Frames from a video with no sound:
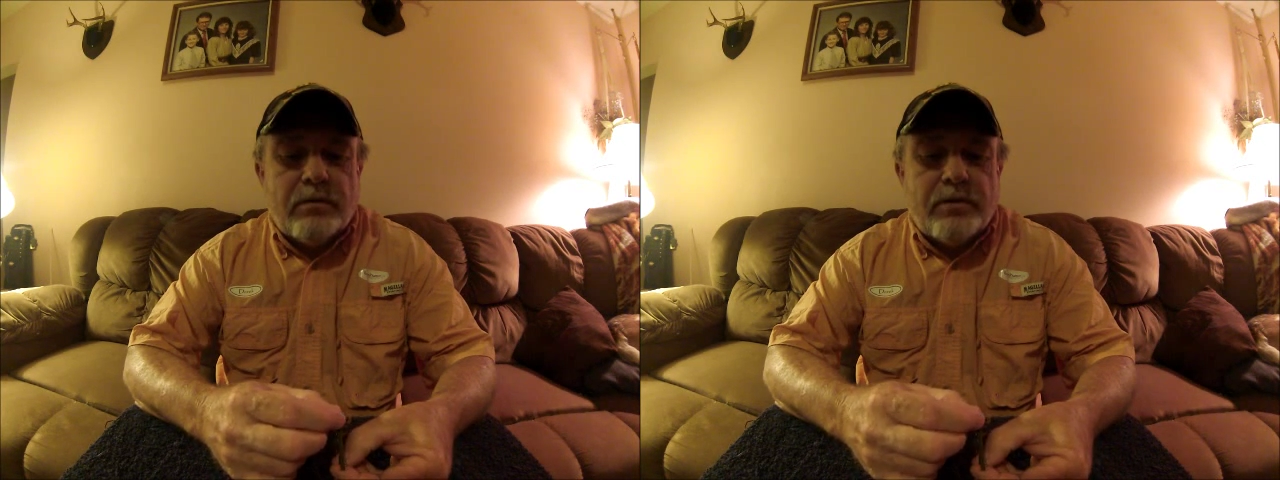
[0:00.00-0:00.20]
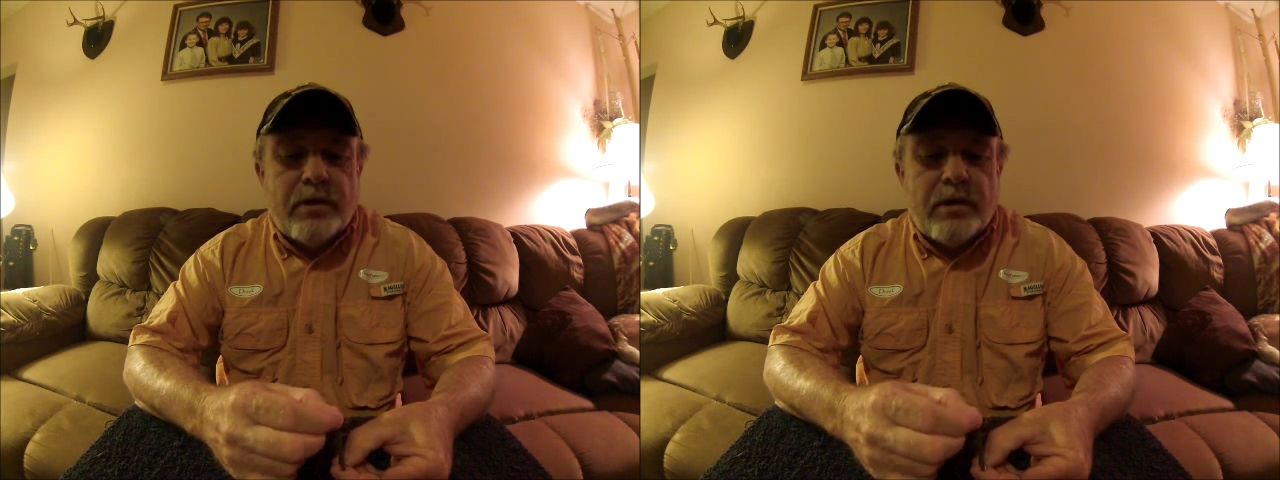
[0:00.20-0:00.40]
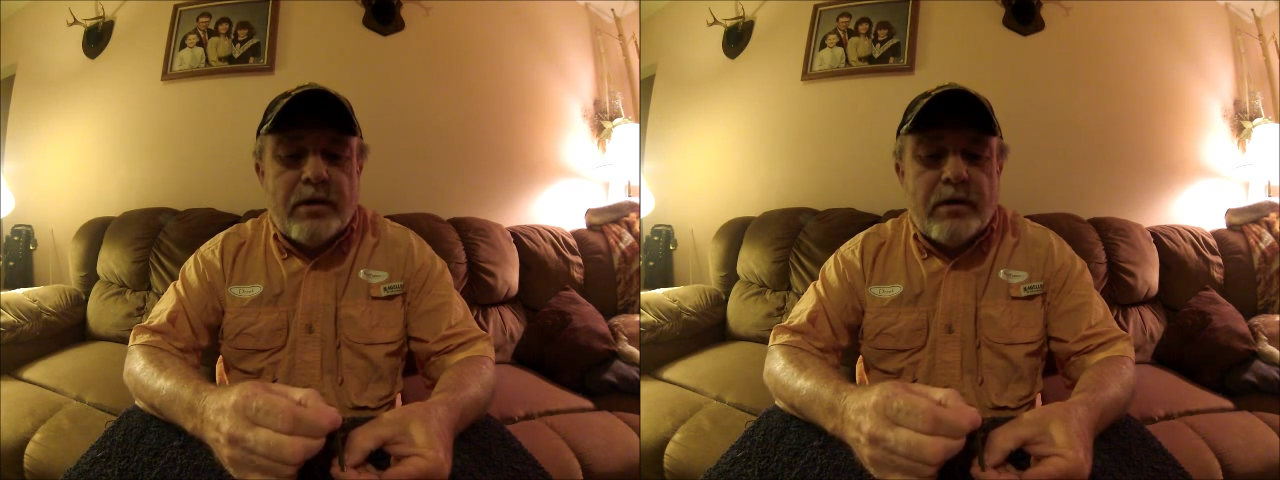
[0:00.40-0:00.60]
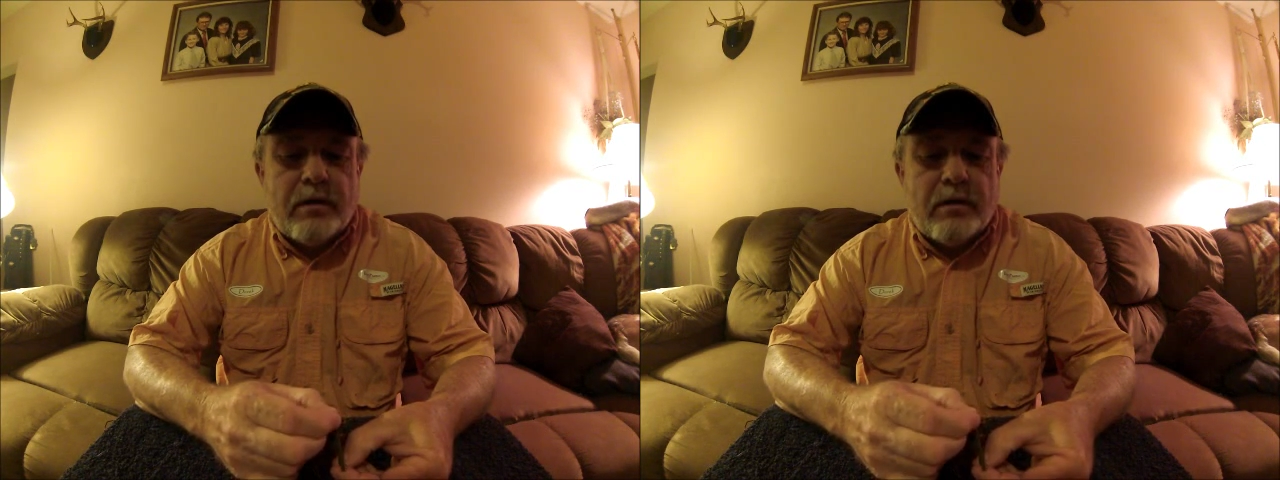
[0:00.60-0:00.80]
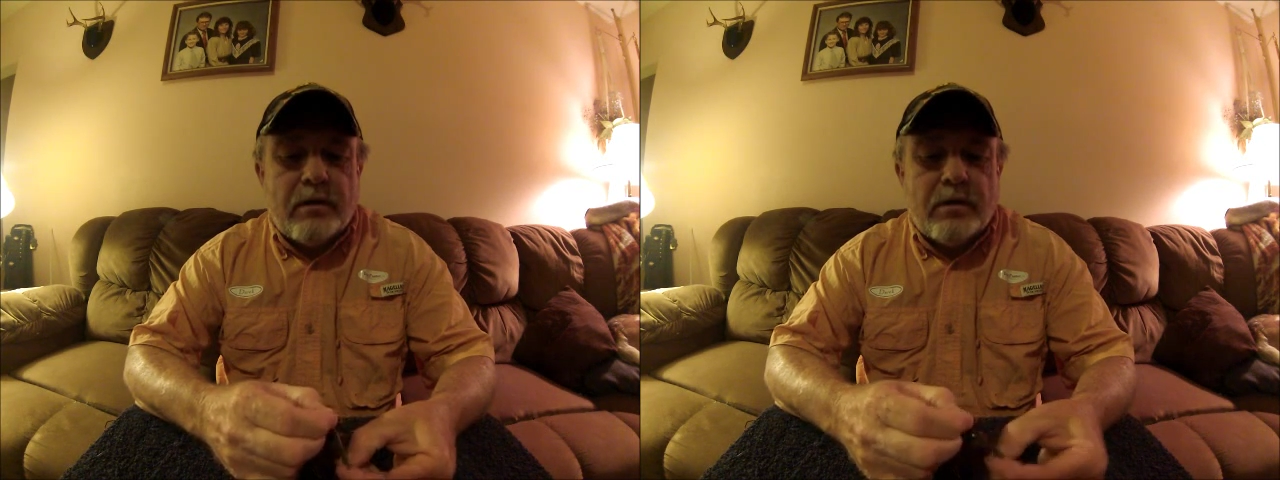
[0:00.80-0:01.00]
the jig
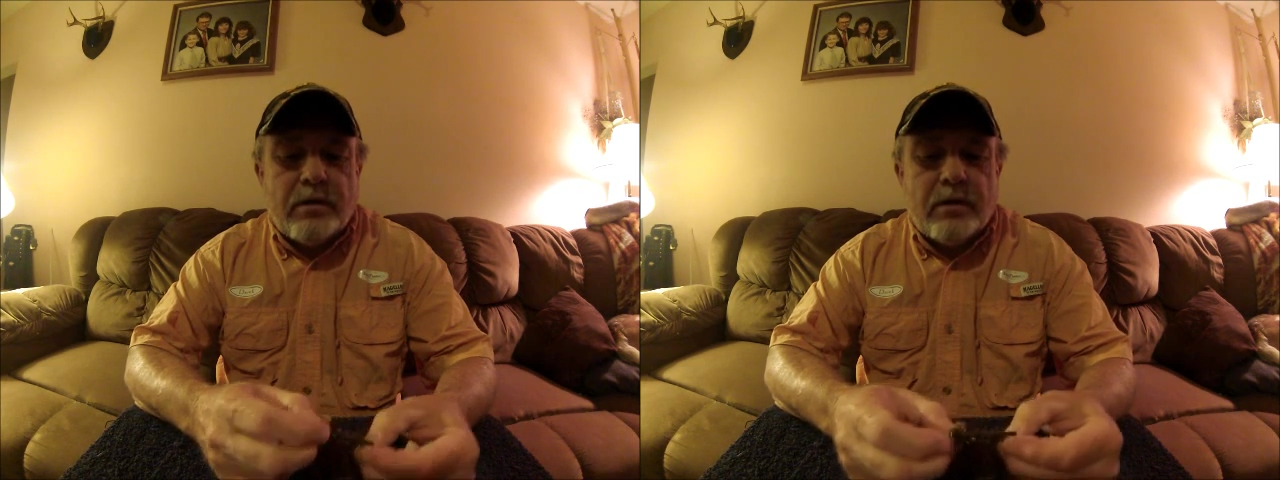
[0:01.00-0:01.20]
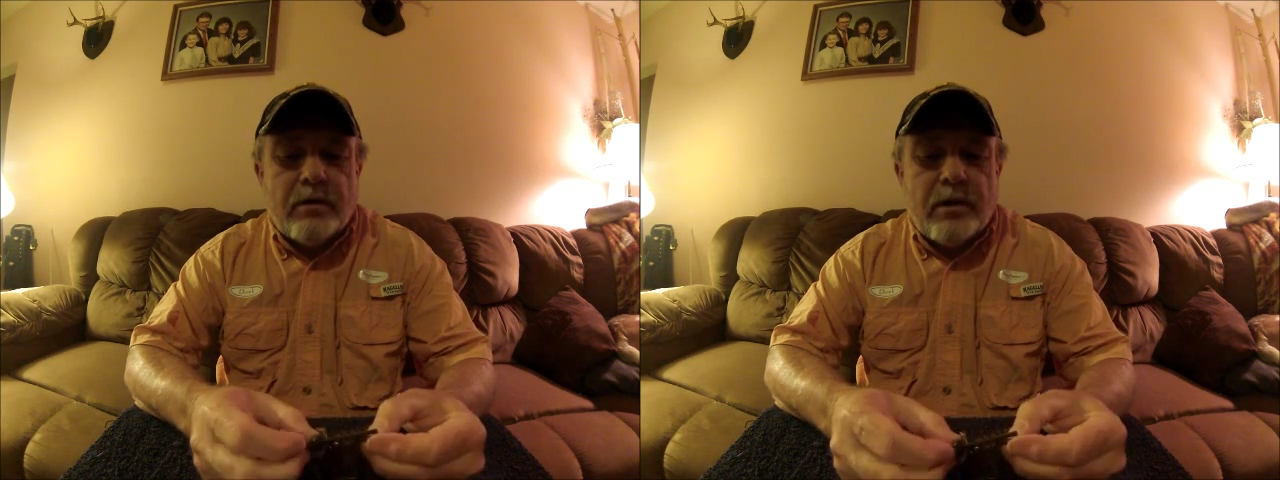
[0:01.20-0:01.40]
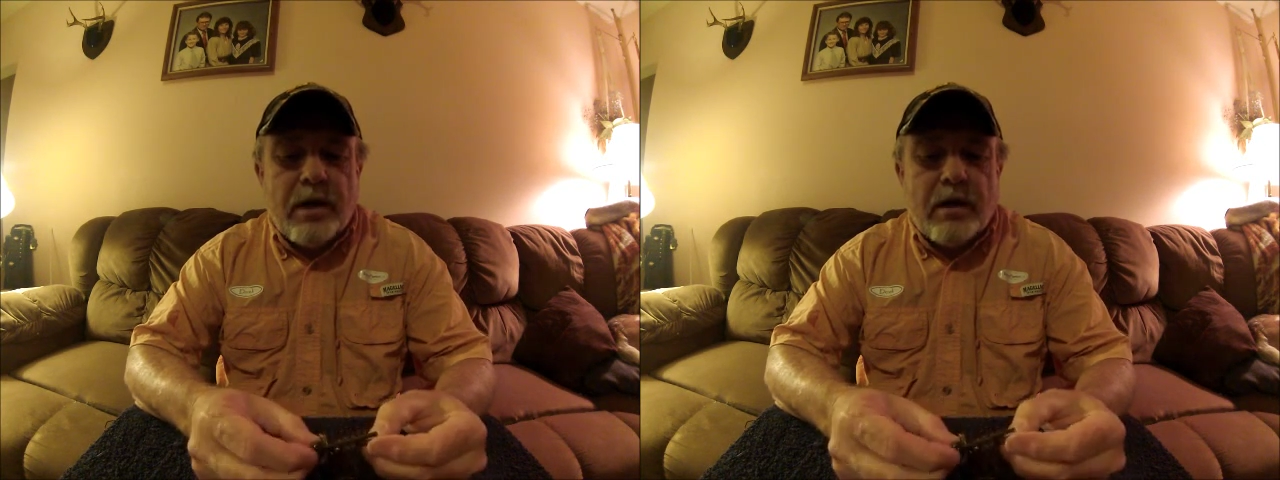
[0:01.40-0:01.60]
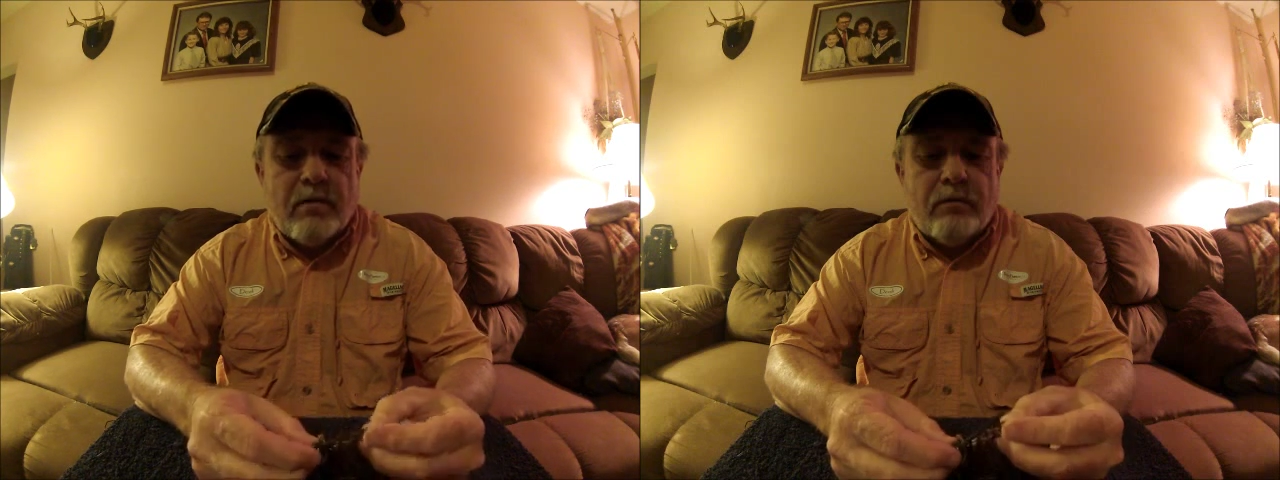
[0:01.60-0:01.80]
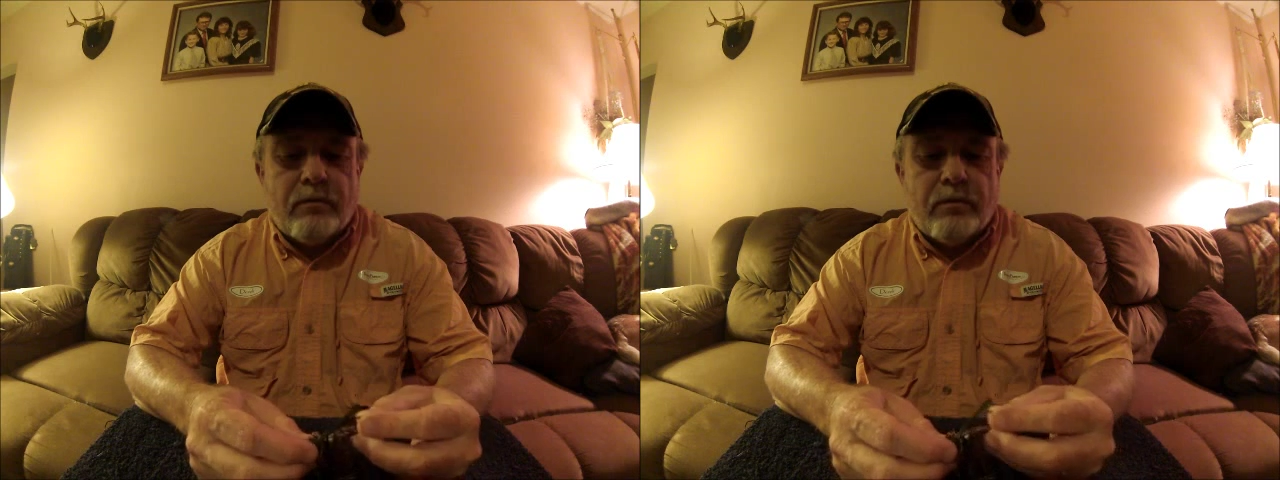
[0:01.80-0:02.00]
is at a good
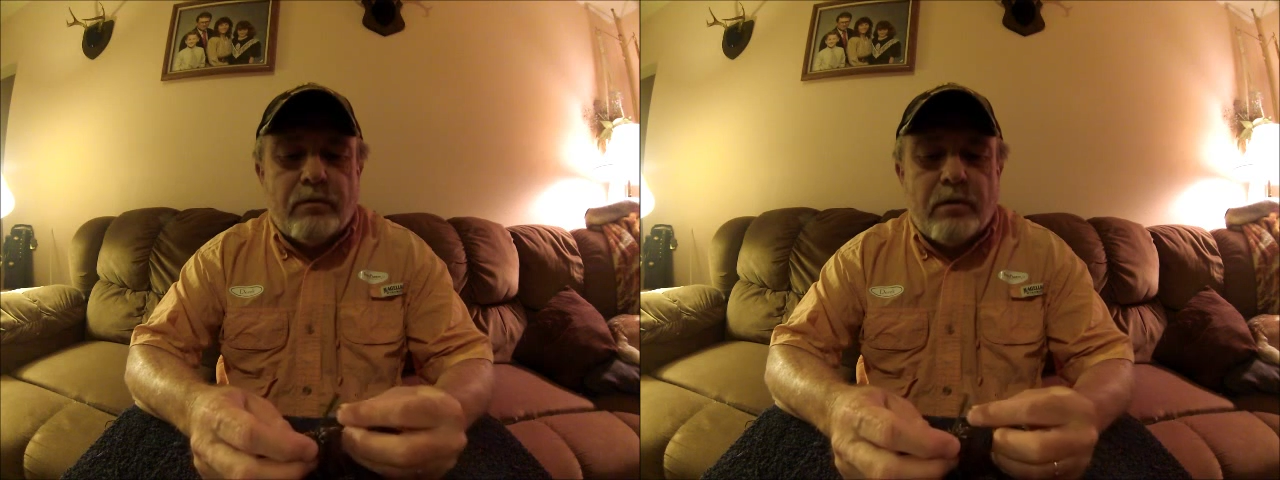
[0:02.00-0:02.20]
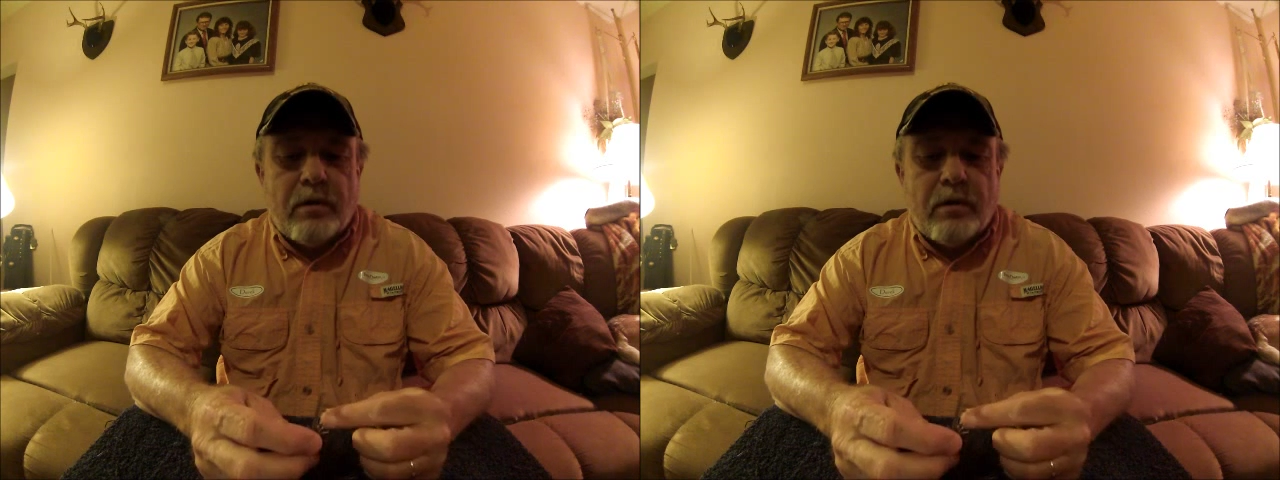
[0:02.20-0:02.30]
angle for